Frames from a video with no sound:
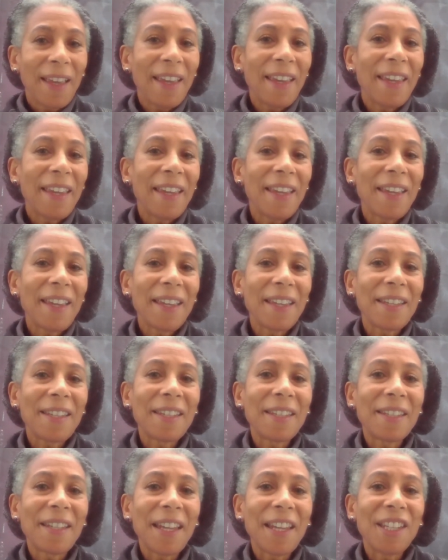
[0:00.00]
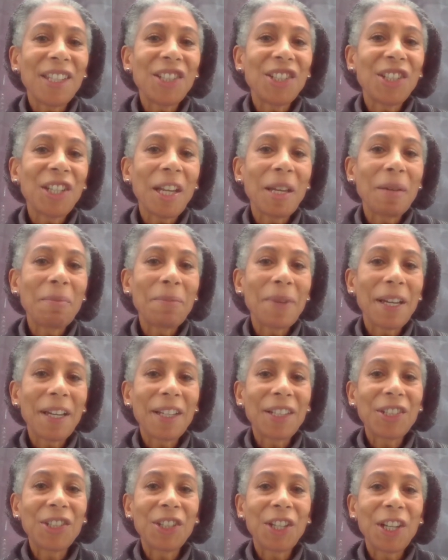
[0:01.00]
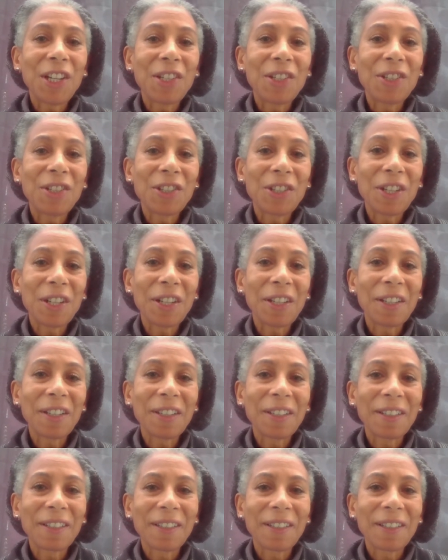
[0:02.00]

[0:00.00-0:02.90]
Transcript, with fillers: He is a shape changer.